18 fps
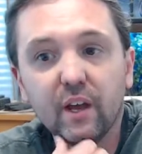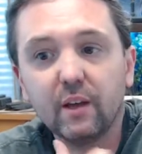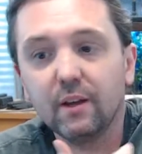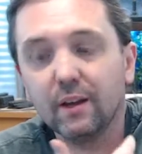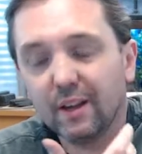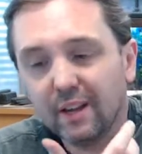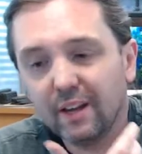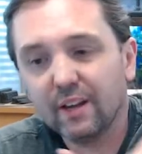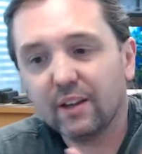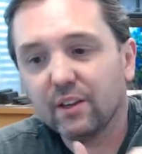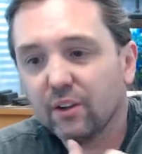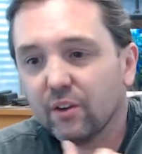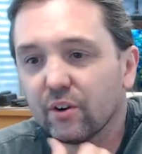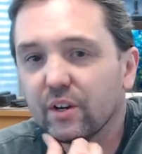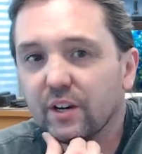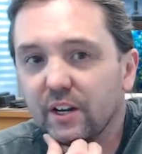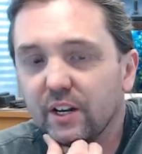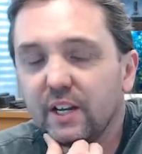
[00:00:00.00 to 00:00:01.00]
You're going to need
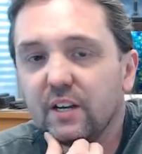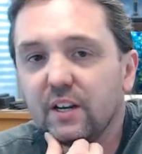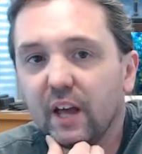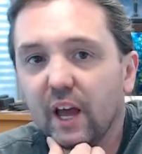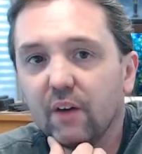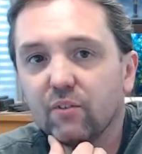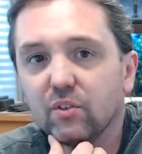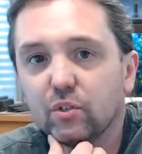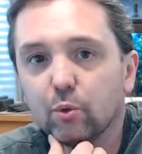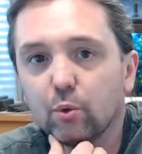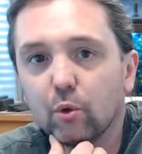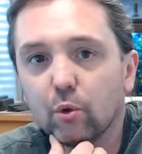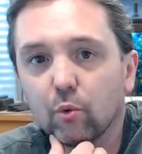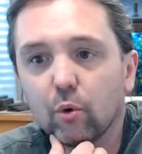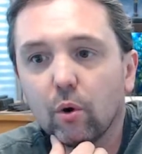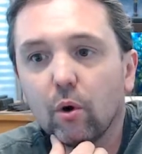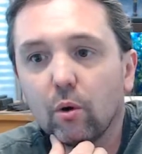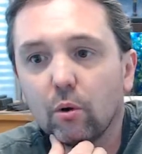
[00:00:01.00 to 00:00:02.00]
to have a dual roll.
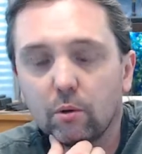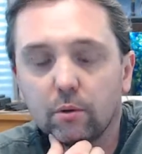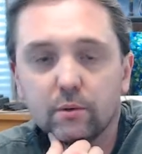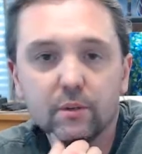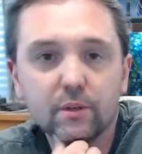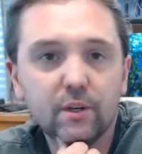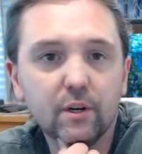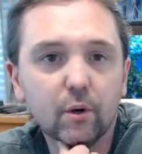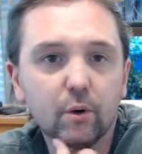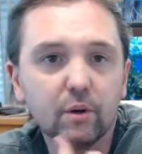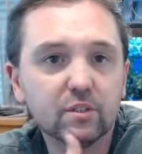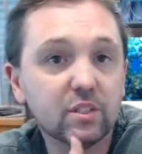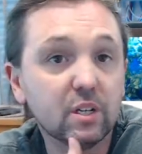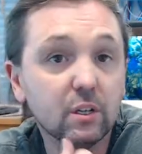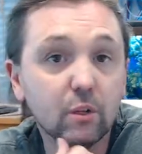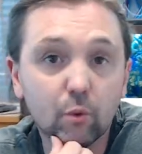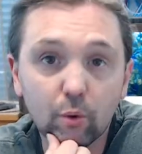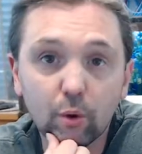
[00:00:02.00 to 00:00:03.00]
You know a single
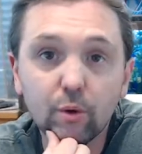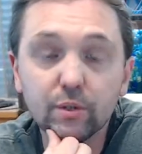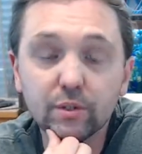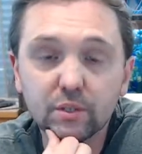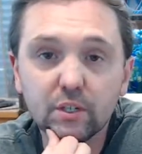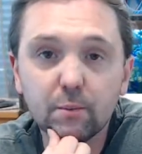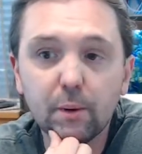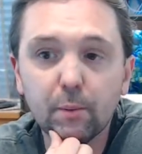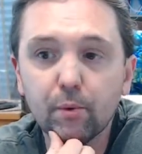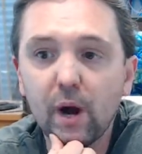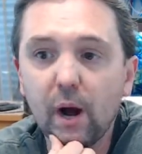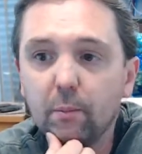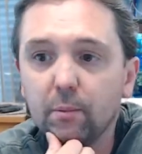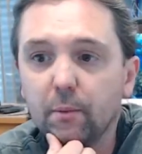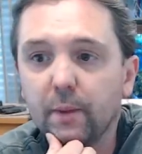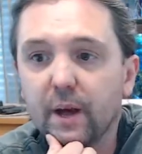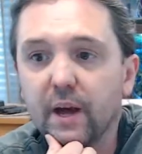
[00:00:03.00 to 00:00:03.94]
roll is going to be problematic.